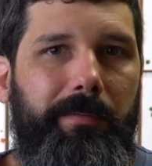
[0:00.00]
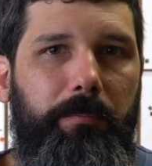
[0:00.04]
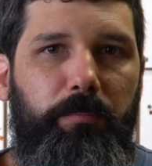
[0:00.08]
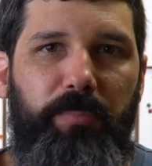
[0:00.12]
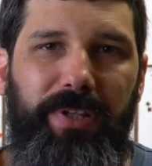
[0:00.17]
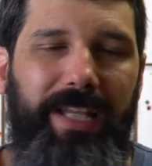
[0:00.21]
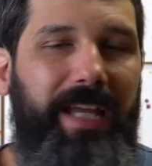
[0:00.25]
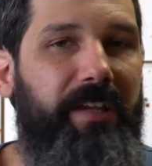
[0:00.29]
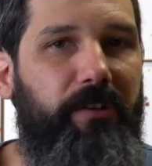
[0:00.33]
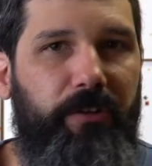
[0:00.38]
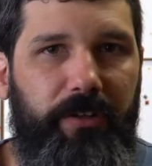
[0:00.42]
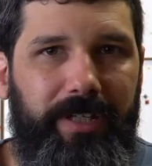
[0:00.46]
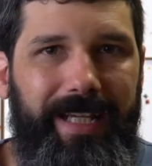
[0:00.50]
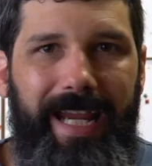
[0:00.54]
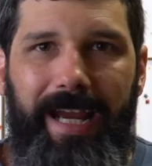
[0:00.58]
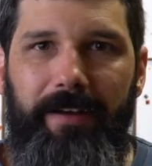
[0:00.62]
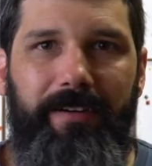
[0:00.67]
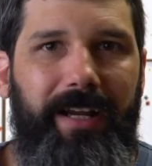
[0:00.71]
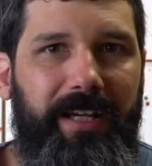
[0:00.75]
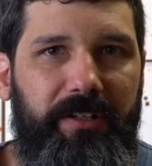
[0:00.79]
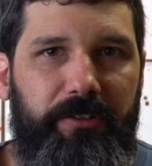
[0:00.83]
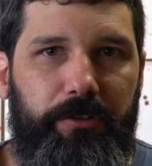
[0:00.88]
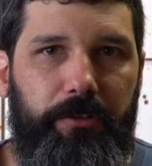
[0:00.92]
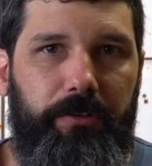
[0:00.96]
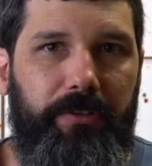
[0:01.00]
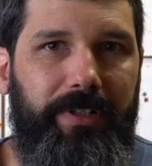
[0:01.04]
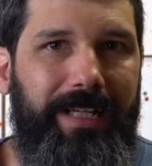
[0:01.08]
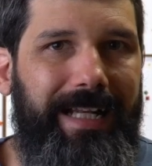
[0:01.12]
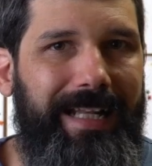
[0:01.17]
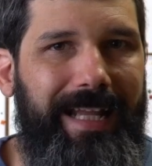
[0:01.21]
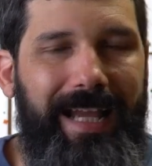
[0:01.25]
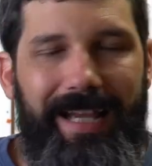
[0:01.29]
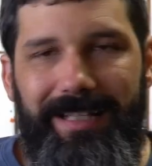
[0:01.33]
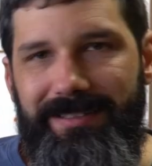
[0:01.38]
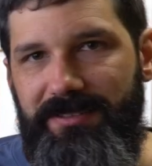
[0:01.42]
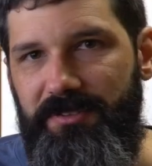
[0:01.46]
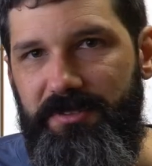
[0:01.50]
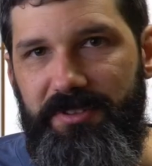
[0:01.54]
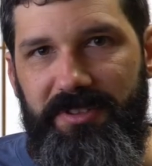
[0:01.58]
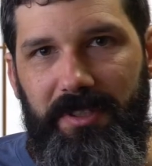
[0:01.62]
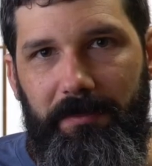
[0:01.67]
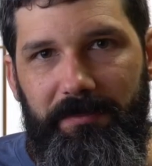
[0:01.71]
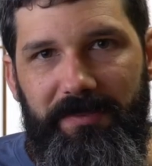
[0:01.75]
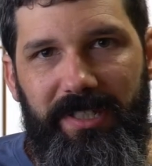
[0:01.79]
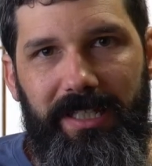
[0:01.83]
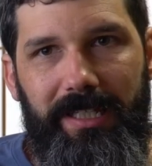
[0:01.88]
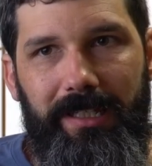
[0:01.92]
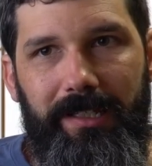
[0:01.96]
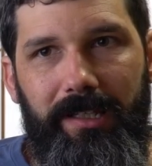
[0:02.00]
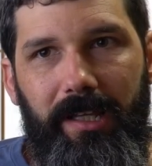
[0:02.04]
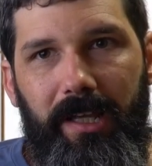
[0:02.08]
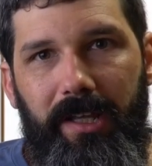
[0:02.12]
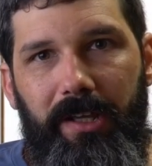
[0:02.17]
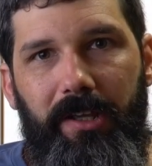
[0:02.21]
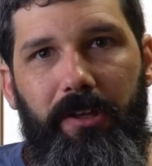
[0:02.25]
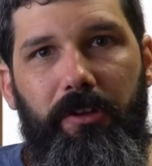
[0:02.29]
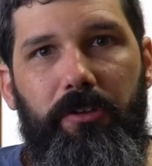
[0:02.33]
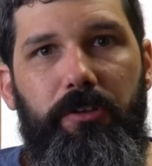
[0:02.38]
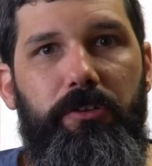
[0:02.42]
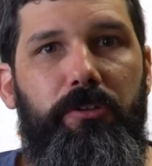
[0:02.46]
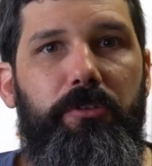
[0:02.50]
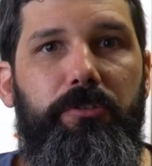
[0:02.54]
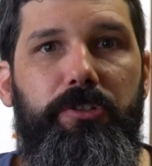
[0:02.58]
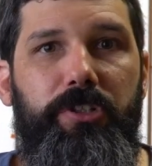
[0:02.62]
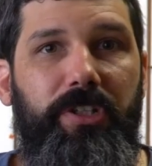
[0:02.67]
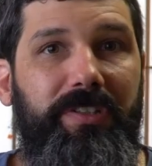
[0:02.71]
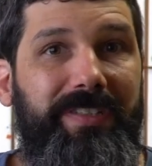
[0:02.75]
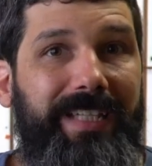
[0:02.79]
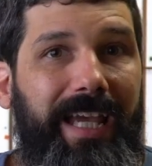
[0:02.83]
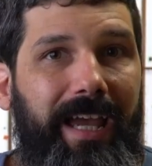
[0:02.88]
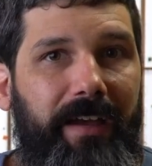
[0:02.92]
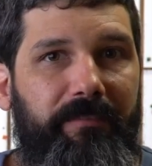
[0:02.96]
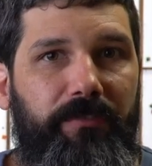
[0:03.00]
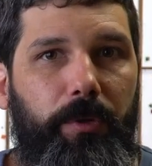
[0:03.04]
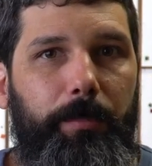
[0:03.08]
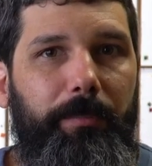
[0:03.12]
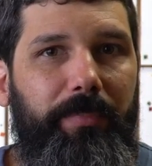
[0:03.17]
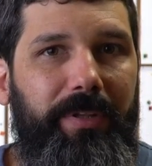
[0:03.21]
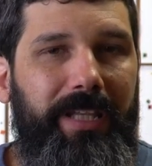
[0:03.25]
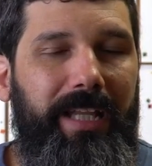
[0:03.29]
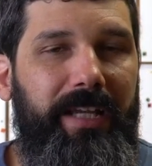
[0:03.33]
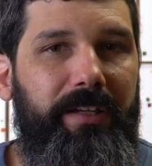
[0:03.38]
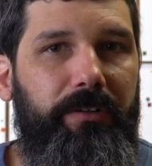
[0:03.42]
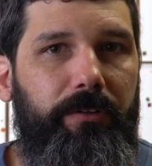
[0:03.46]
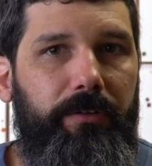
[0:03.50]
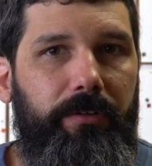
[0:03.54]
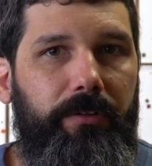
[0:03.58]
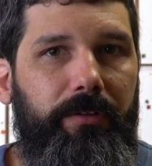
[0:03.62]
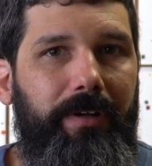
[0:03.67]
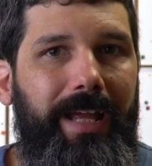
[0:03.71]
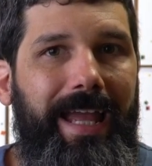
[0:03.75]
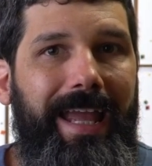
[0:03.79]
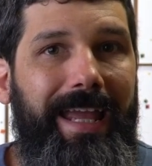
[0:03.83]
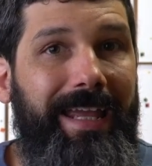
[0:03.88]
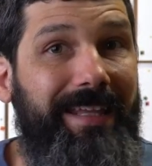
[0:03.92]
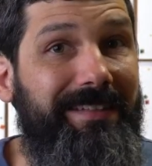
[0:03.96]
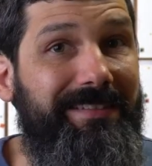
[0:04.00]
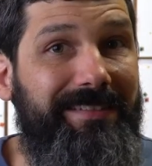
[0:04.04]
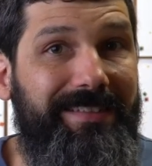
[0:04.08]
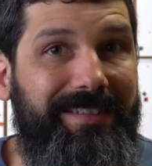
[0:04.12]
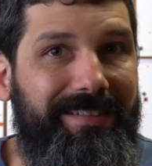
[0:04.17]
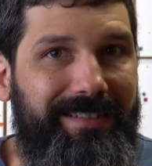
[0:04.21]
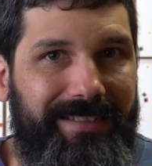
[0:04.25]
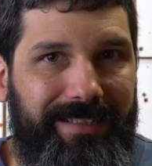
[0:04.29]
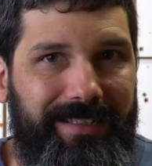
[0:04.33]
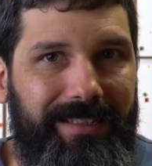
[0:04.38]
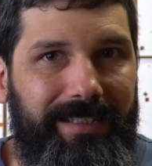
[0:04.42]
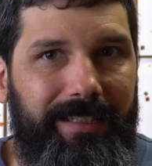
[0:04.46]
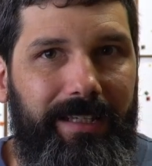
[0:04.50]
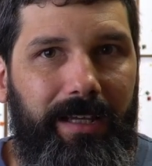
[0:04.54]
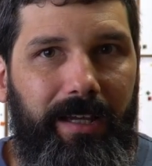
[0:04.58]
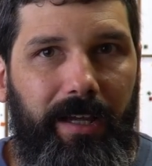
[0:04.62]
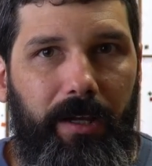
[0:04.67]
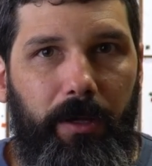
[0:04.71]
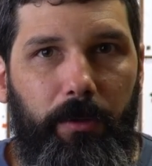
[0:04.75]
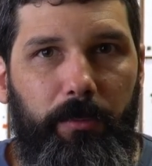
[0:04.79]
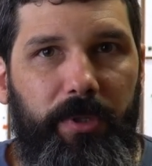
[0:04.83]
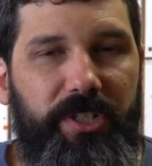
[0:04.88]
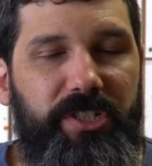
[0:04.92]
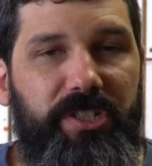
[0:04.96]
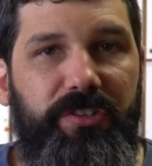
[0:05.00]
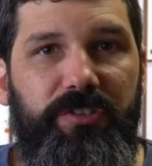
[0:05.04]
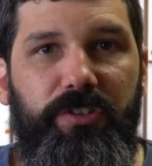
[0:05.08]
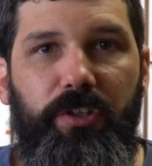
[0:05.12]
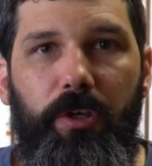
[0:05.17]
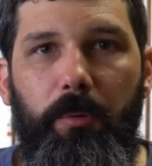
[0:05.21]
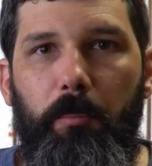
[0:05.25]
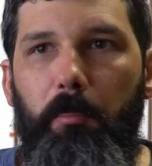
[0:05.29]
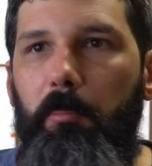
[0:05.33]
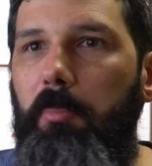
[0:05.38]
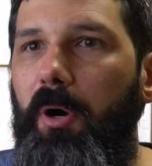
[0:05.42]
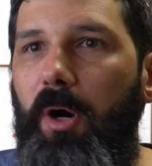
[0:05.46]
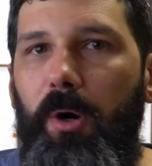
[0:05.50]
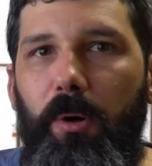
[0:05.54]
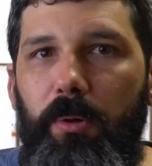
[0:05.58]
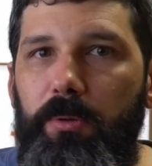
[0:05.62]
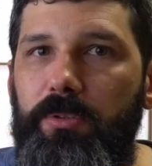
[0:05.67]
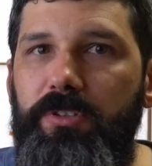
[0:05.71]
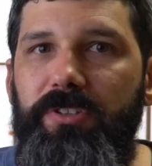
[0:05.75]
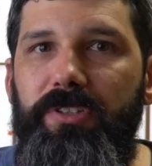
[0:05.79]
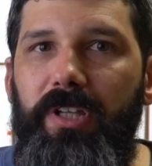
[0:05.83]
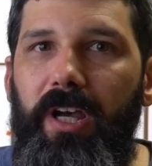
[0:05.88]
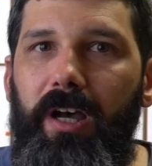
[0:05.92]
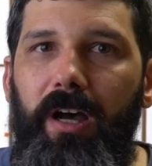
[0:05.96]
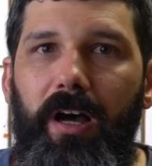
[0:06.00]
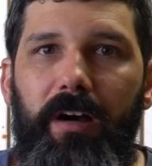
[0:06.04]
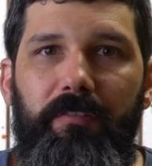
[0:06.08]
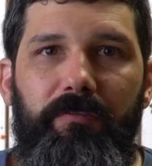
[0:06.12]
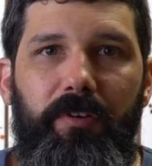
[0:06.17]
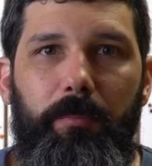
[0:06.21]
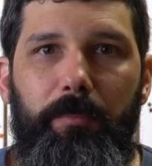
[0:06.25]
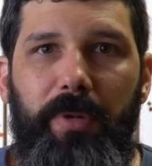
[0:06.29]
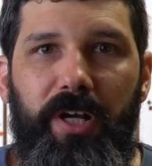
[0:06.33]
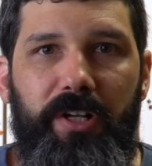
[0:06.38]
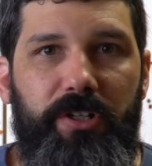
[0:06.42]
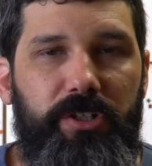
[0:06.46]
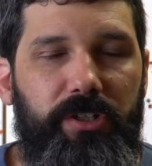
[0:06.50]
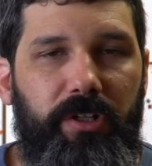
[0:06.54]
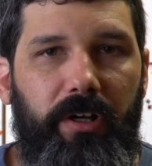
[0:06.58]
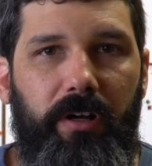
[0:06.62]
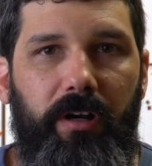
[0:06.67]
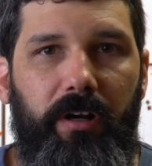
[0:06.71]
player character class or something, you just have a player entity, which is composed of a bunch